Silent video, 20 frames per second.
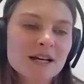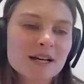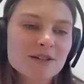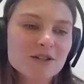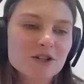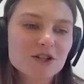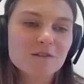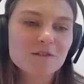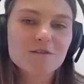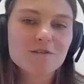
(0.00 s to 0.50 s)

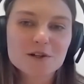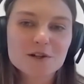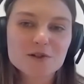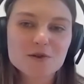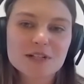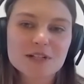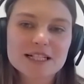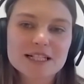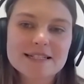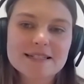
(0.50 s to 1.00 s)
So she feels
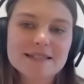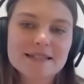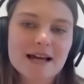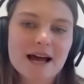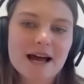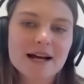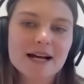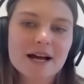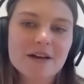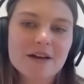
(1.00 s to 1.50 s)
really
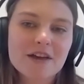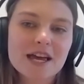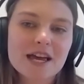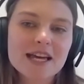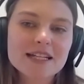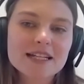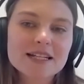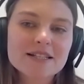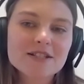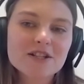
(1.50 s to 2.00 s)
stuck. Are there
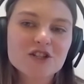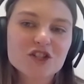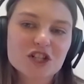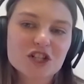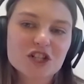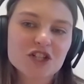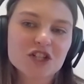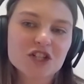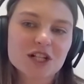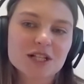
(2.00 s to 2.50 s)
any
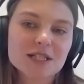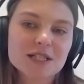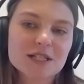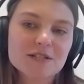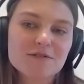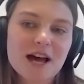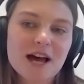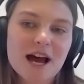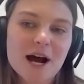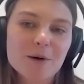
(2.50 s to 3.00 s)
suggestions
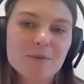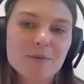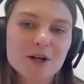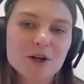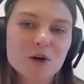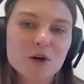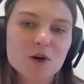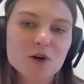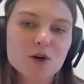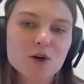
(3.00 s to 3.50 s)
for helping
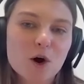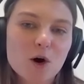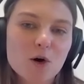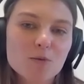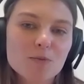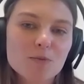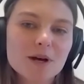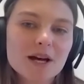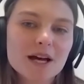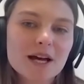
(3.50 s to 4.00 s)
her
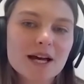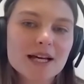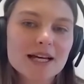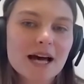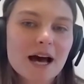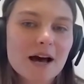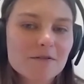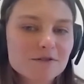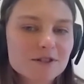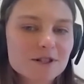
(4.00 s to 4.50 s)
cope
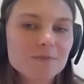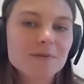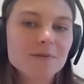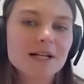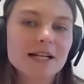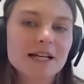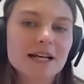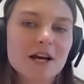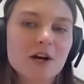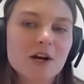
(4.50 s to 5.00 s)

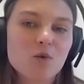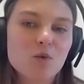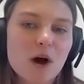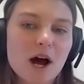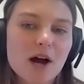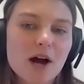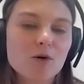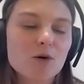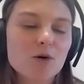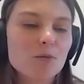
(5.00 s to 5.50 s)
comfortably in
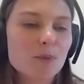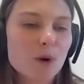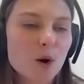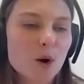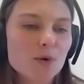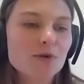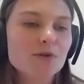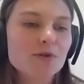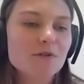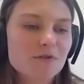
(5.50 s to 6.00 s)
one or
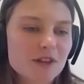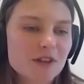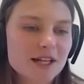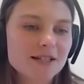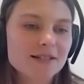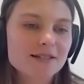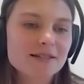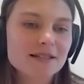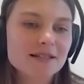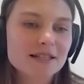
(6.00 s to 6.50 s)
both of
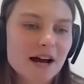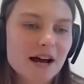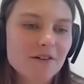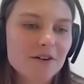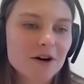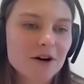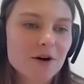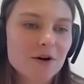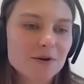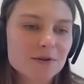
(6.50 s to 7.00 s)
these
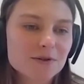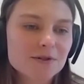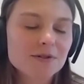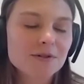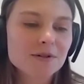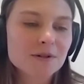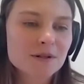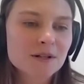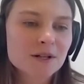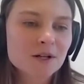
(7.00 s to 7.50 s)
scenarios?
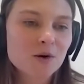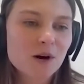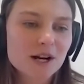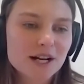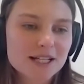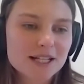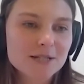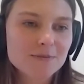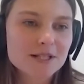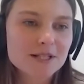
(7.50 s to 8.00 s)
Quite
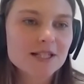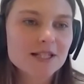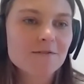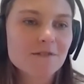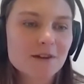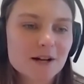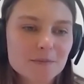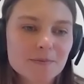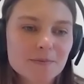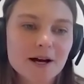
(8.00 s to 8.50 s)
a
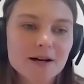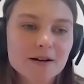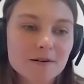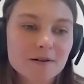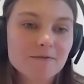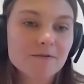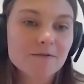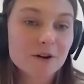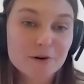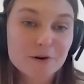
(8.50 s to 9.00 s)
specific but
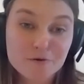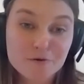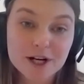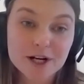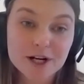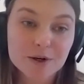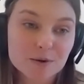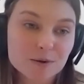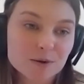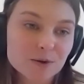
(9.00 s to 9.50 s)
very
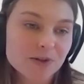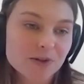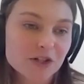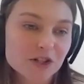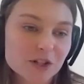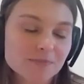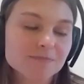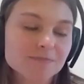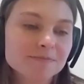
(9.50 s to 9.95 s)
real question.